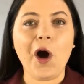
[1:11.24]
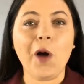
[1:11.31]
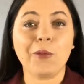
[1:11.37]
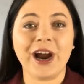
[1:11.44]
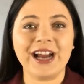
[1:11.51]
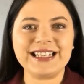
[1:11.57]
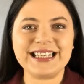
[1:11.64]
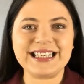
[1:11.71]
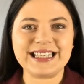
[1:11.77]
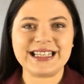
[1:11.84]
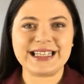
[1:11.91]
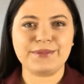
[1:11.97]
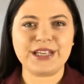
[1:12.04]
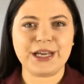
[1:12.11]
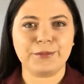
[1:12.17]
Prices in
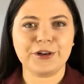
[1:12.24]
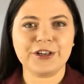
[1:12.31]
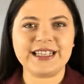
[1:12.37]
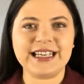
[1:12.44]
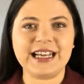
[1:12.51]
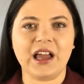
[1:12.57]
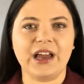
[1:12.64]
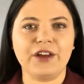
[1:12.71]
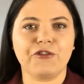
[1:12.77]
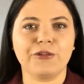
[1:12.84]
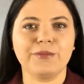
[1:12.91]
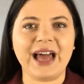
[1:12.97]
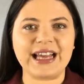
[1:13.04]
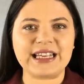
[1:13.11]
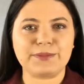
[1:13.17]
September declined
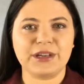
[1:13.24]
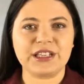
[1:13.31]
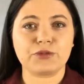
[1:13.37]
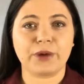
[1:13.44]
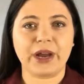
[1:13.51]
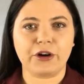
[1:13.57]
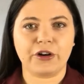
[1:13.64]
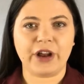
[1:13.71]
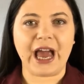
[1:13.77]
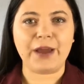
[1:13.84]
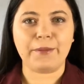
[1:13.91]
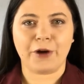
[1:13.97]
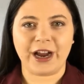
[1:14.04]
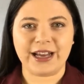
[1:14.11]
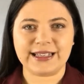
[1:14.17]
from last month's record
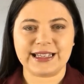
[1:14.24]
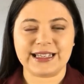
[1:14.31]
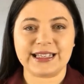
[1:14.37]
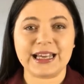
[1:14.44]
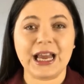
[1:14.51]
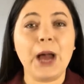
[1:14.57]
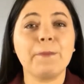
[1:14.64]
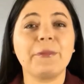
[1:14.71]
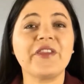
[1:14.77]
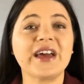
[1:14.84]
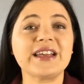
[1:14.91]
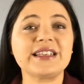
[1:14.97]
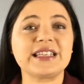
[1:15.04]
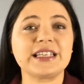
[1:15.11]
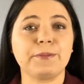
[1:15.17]
high prices, but
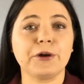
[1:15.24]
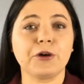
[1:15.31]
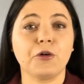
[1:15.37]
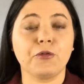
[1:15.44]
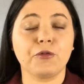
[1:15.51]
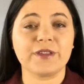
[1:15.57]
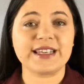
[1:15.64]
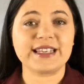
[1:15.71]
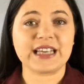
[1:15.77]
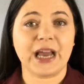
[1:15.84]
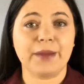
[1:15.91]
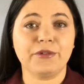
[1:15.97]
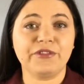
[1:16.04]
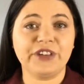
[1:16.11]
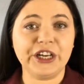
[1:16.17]
that's typical for this
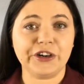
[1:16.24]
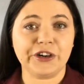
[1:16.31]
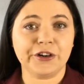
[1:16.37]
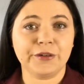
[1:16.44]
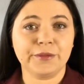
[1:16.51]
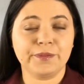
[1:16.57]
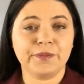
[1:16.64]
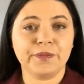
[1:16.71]
time of year.